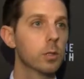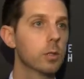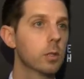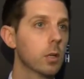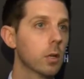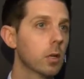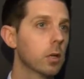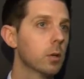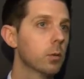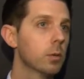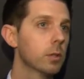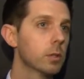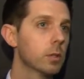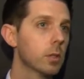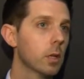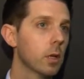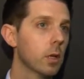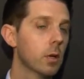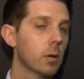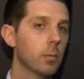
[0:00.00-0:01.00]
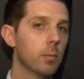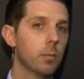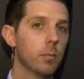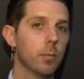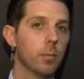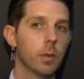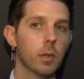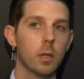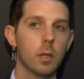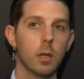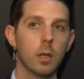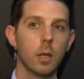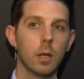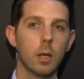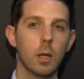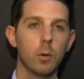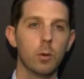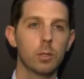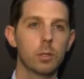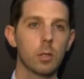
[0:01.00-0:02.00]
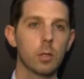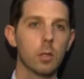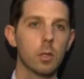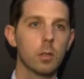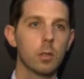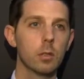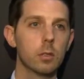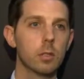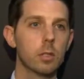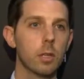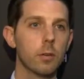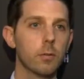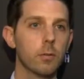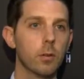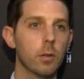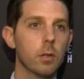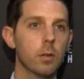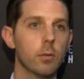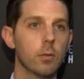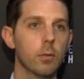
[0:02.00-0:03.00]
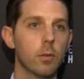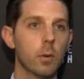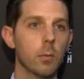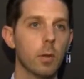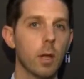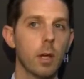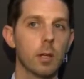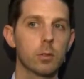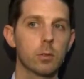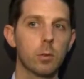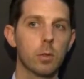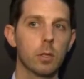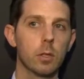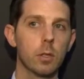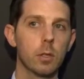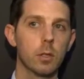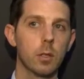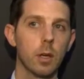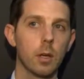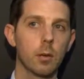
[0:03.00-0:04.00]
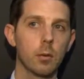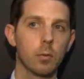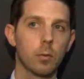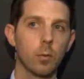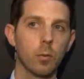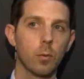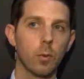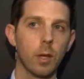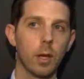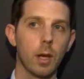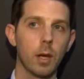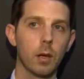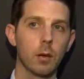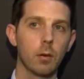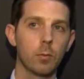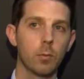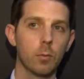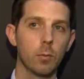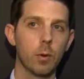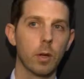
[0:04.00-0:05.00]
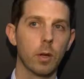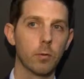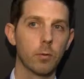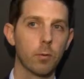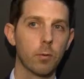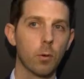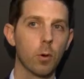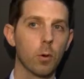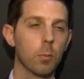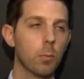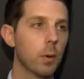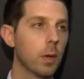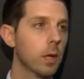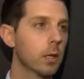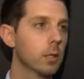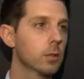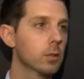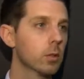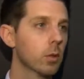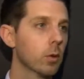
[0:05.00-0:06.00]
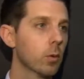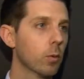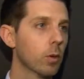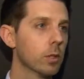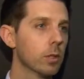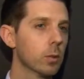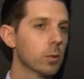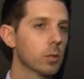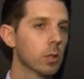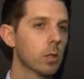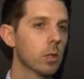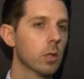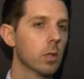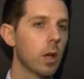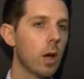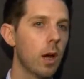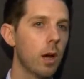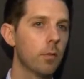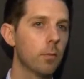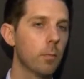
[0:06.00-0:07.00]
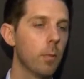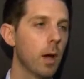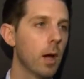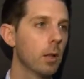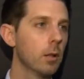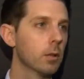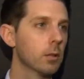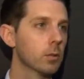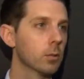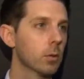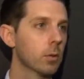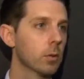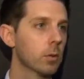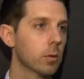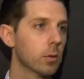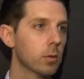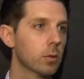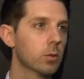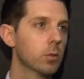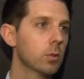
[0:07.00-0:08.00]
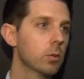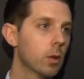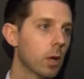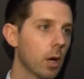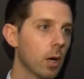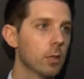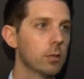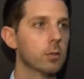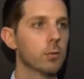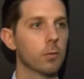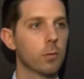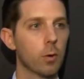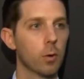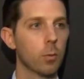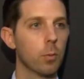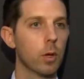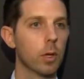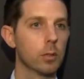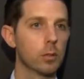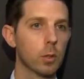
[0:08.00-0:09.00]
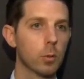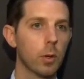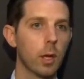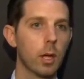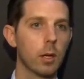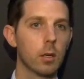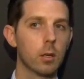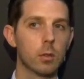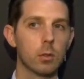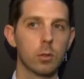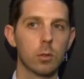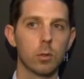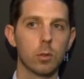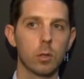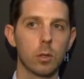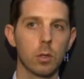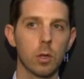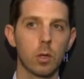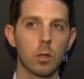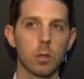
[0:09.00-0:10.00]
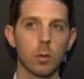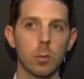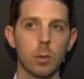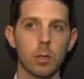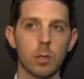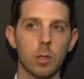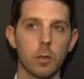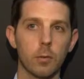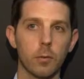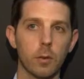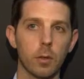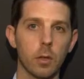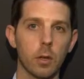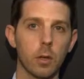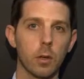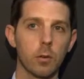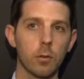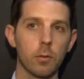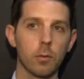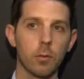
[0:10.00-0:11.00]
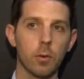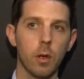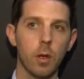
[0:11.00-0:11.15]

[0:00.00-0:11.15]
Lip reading: It was good. It was a little different from last week in that we had 4 bigs, so it was a little off balance with 2 guards and 4 bigs. So we had to do a little bit different of